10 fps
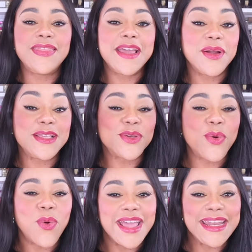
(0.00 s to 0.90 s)
There is
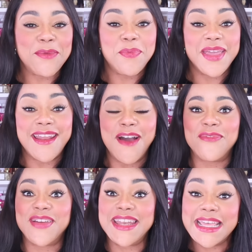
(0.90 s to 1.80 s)
quite a bit
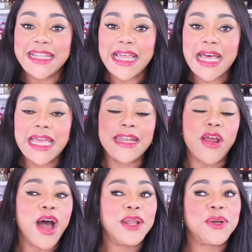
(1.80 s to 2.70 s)
of vanilla in
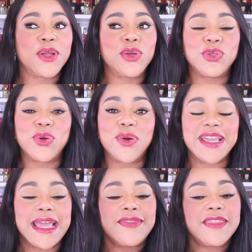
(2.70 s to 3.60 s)
Honor and
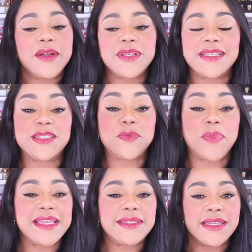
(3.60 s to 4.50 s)
Glory, and there is a
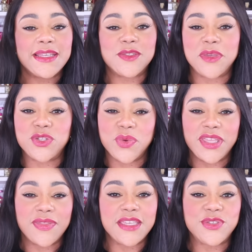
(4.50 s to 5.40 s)
spiciness
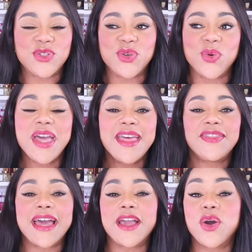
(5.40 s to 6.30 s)
between these two
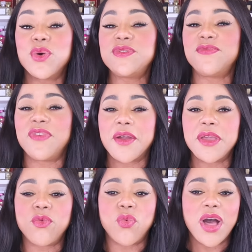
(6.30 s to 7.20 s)
that goes
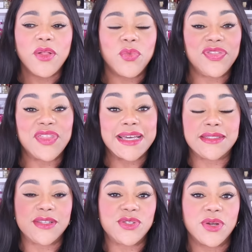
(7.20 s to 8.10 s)
very well with
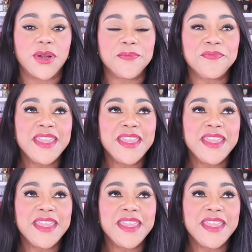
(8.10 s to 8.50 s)
that dessert.